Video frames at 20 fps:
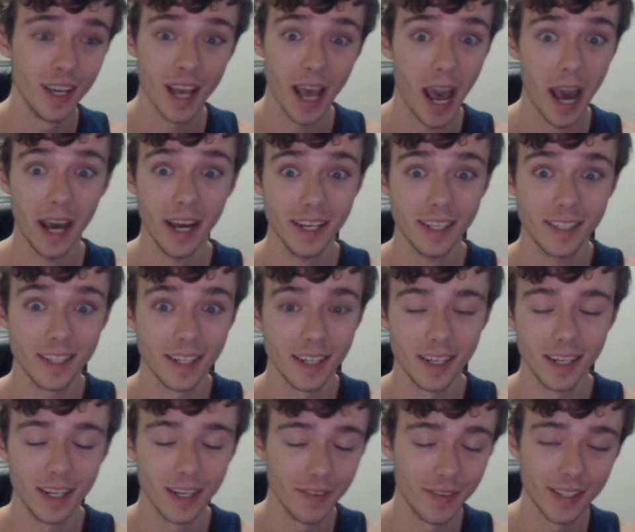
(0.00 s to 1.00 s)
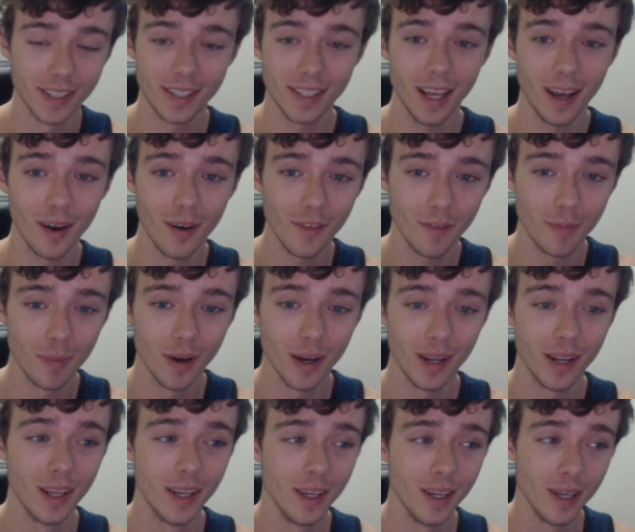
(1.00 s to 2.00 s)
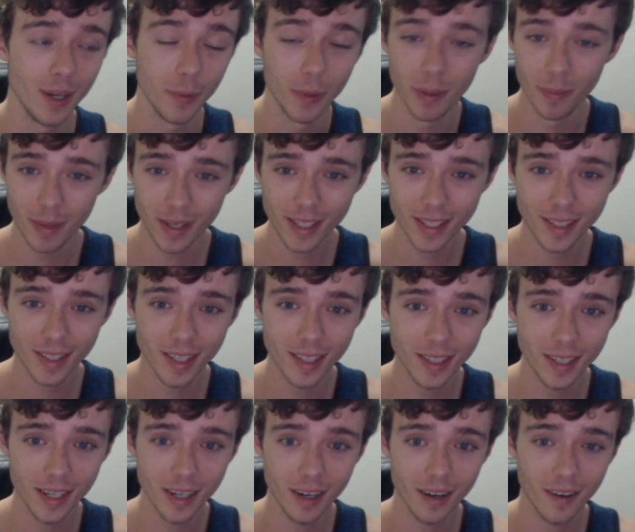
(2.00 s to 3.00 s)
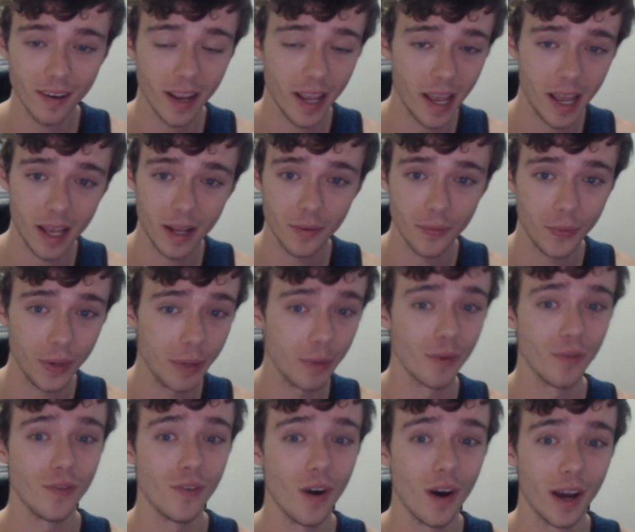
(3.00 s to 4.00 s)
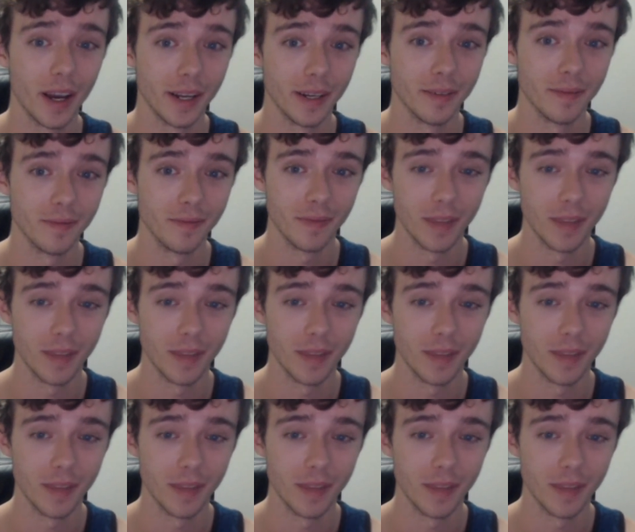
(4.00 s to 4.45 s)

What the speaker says: accident in and of itself, but we missed the deer, and we were fine.